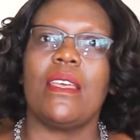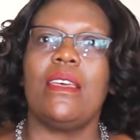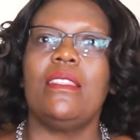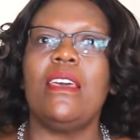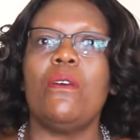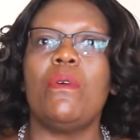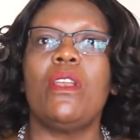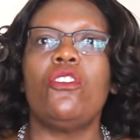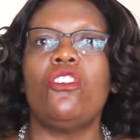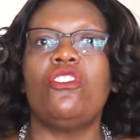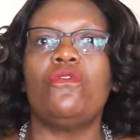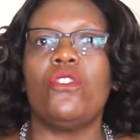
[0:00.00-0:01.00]
they will
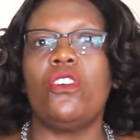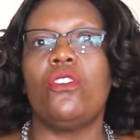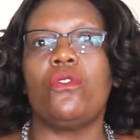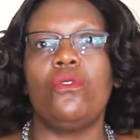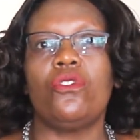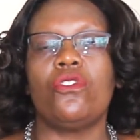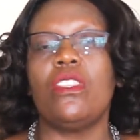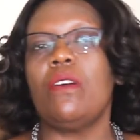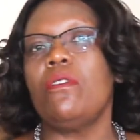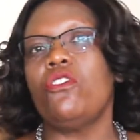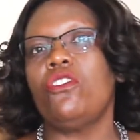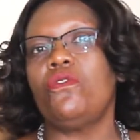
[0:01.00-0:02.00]
not follow rules, so they
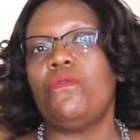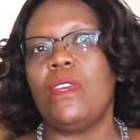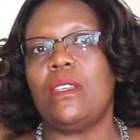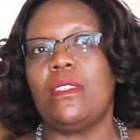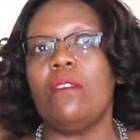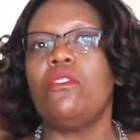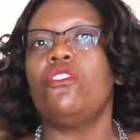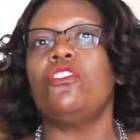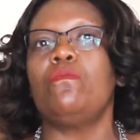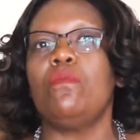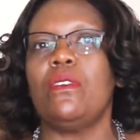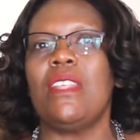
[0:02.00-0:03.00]
will not fit.
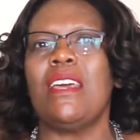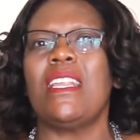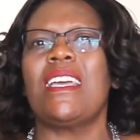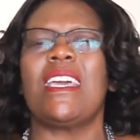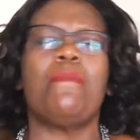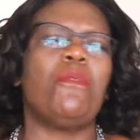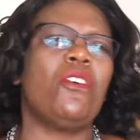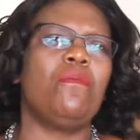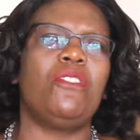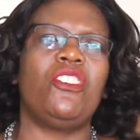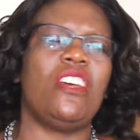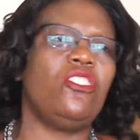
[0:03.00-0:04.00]
They'll keep
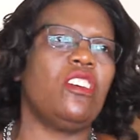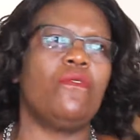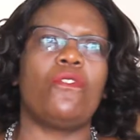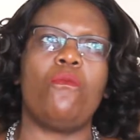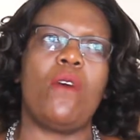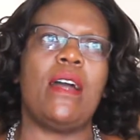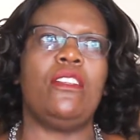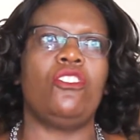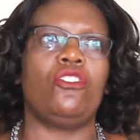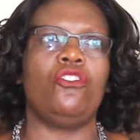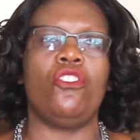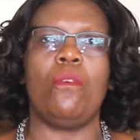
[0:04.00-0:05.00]
on changing from one
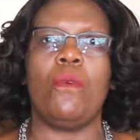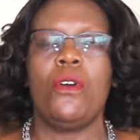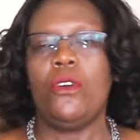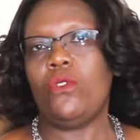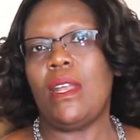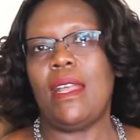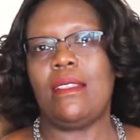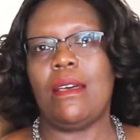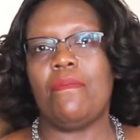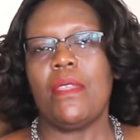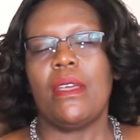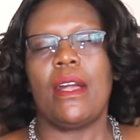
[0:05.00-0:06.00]
job to another.
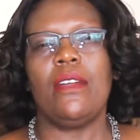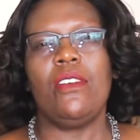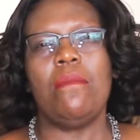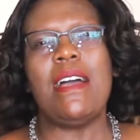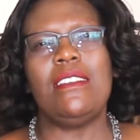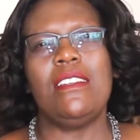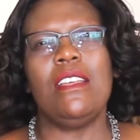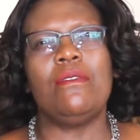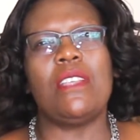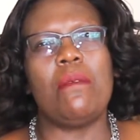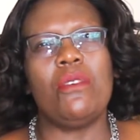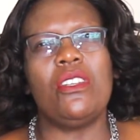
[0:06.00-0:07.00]
Can you imagine if
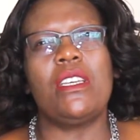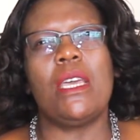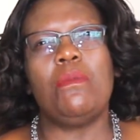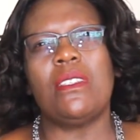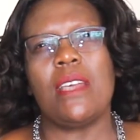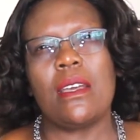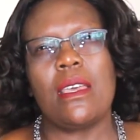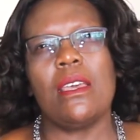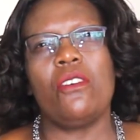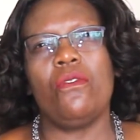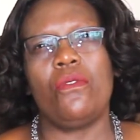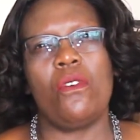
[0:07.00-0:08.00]
somebody keeps
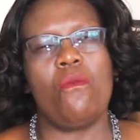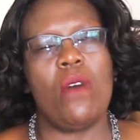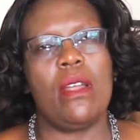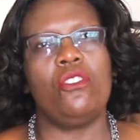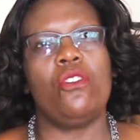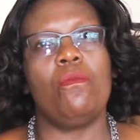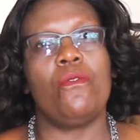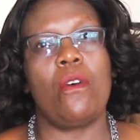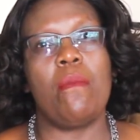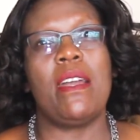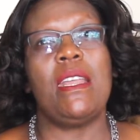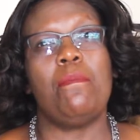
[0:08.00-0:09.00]
sucking you from one job,
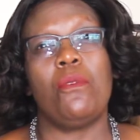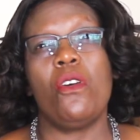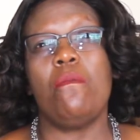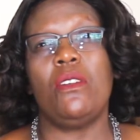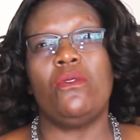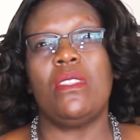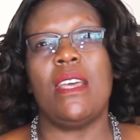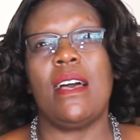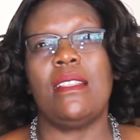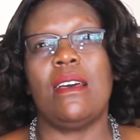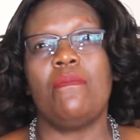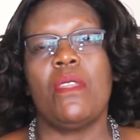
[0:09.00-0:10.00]
from one employment to the
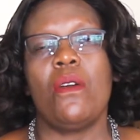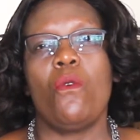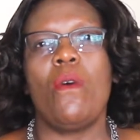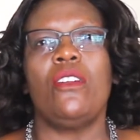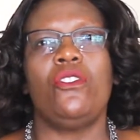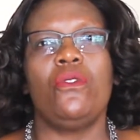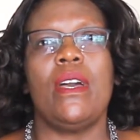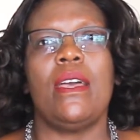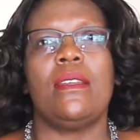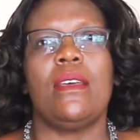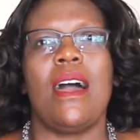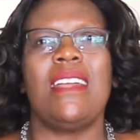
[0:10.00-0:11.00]
other? Where do you
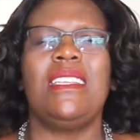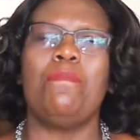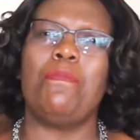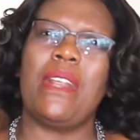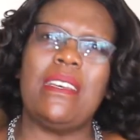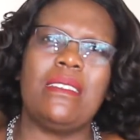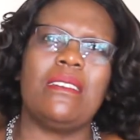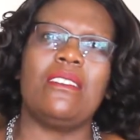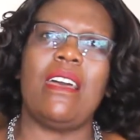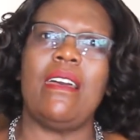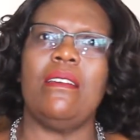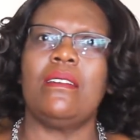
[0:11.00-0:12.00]
end? A depressed
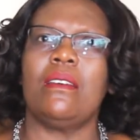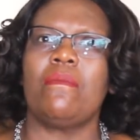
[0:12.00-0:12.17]
child,